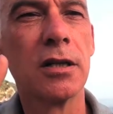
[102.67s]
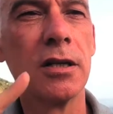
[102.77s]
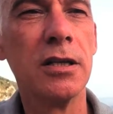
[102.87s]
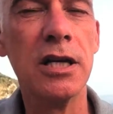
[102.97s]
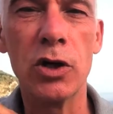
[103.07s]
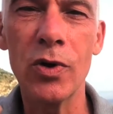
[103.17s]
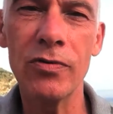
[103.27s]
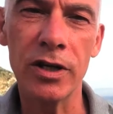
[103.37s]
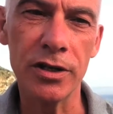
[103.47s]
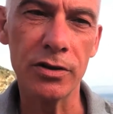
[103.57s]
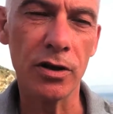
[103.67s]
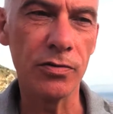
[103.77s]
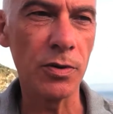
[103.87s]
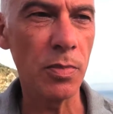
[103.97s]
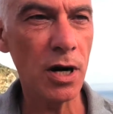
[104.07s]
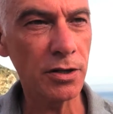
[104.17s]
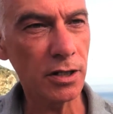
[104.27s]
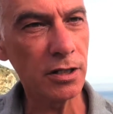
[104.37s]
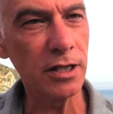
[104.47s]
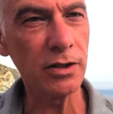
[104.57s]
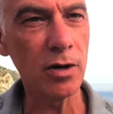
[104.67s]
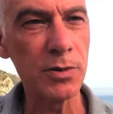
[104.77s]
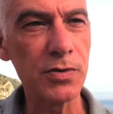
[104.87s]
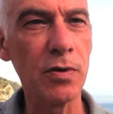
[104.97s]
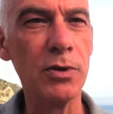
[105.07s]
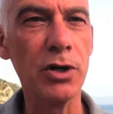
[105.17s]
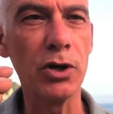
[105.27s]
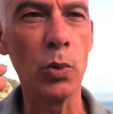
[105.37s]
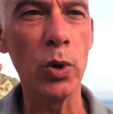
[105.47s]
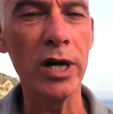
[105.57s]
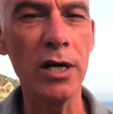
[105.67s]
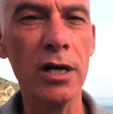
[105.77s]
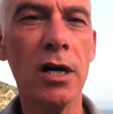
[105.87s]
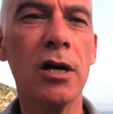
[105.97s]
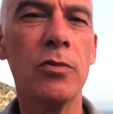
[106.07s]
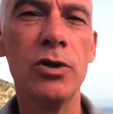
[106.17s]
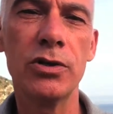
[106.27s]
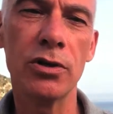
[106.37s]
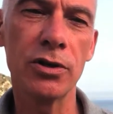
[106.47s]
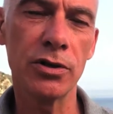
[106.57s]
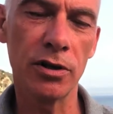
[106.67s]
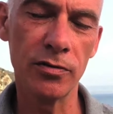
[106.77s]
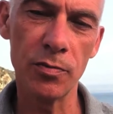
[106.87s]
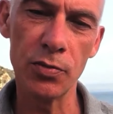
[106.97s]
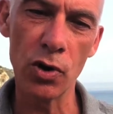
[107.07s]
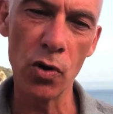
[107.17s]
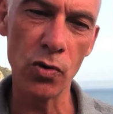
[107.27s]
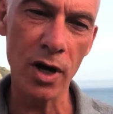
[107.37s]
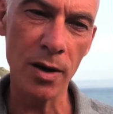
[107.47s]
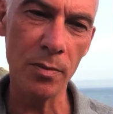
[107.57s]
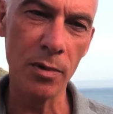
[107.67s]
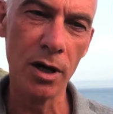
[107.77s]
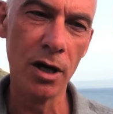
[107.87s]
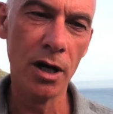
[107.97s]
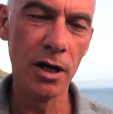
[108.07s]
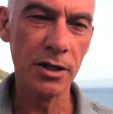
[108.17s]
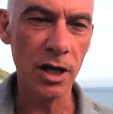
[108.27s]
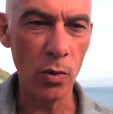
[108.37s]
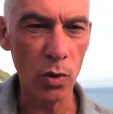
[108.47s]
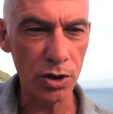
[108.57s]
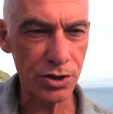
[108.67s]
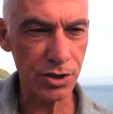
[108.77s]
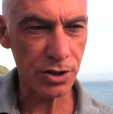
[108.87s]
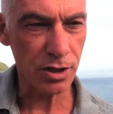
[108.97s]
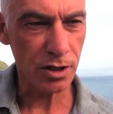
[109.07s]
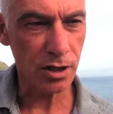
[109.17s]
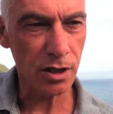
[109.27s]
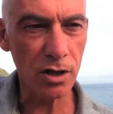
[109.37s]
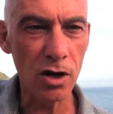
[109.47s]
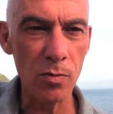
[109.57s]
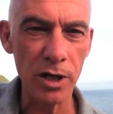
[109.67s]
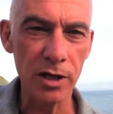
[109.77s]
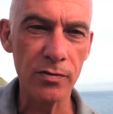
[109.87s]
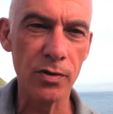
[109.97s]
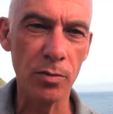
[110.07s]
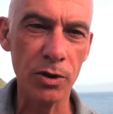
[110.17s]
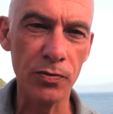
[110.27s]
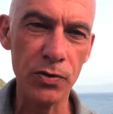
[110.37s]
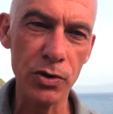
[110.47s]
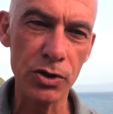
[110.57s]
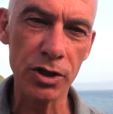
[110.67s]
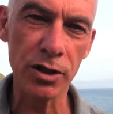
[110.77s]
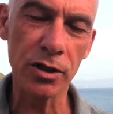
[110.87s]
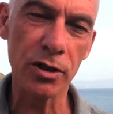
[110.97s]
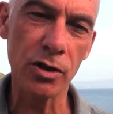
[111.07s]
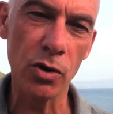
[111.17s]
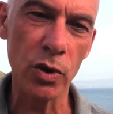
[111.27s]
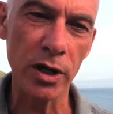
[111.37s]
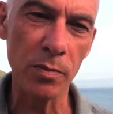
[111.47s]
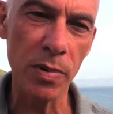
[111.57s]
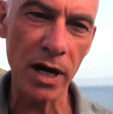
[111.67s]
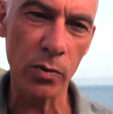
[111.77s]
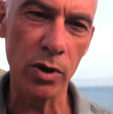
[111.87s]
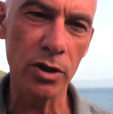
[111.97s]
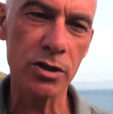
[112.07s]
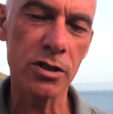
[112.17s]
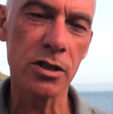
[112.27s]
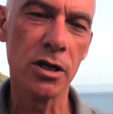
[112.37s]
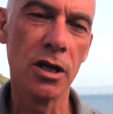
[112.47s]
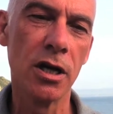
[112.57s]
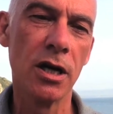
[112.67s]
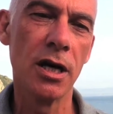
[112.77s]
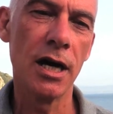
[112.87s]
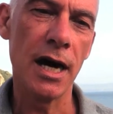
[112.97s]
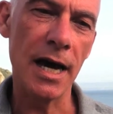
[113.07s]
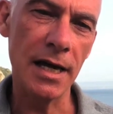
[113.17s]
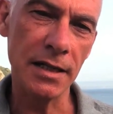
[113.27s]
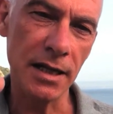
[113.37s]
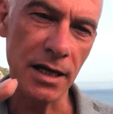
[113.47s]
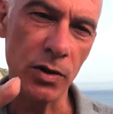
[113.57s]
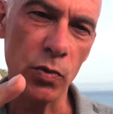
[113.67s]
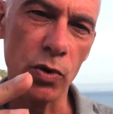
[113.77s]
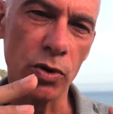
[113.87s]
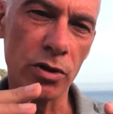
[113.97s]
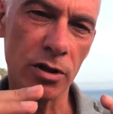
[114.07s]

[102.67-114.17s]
the equivalent of the particle that comes from the other way, we thought of a program that was coming from the future, going backwards, and then would